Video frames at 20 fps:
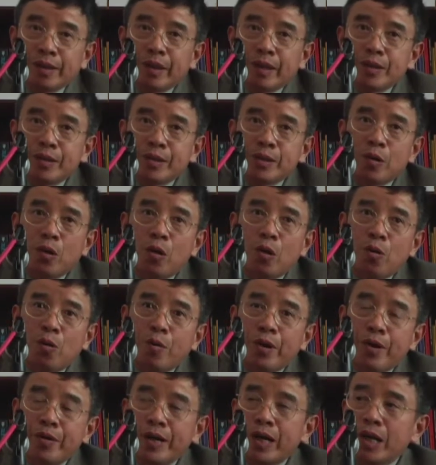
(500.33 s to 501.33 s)
as you all
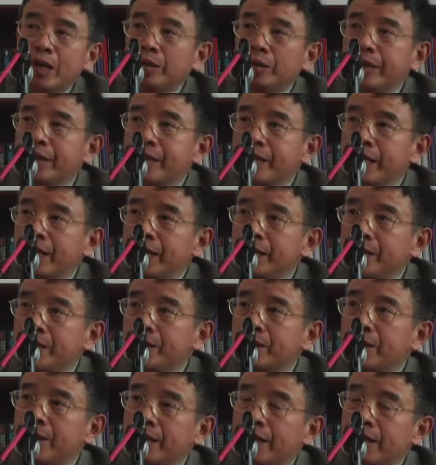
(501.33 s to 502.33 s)
well know, the
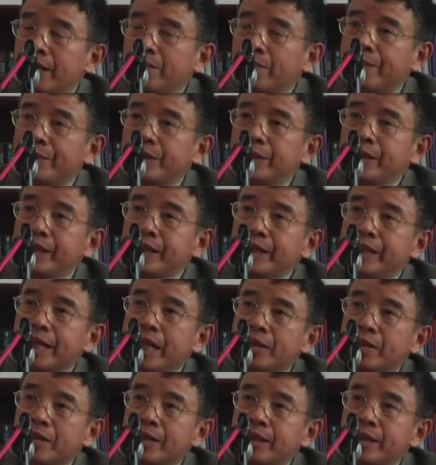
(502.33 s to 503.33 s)
Chinese government did
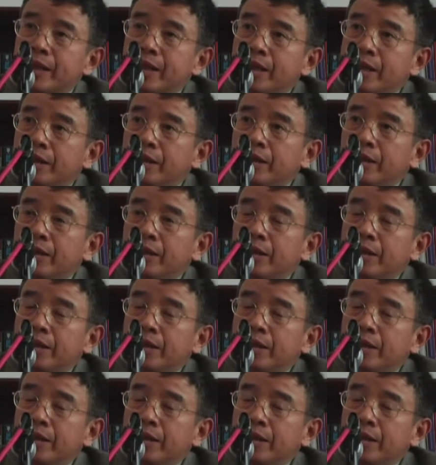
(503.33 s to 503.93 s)
not start